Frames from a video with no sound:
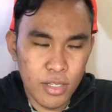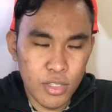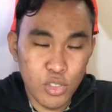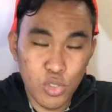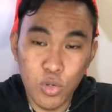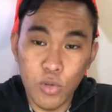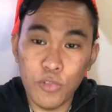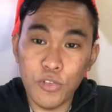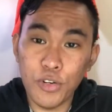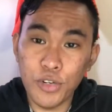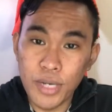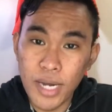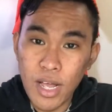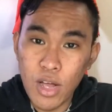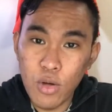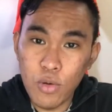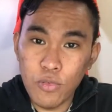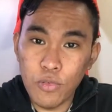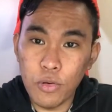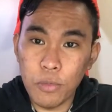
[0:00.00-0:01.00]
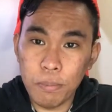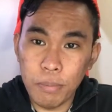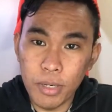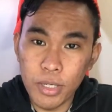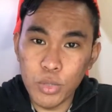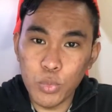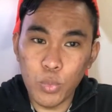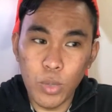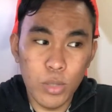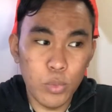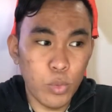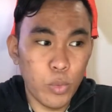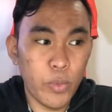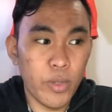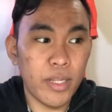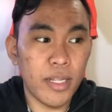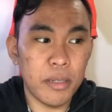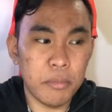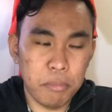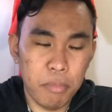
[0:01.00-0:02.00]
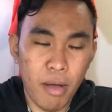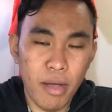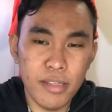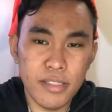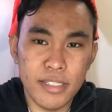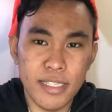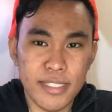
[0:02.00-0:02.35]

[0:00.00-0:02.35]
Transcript: So for now, for part 1, we will unbox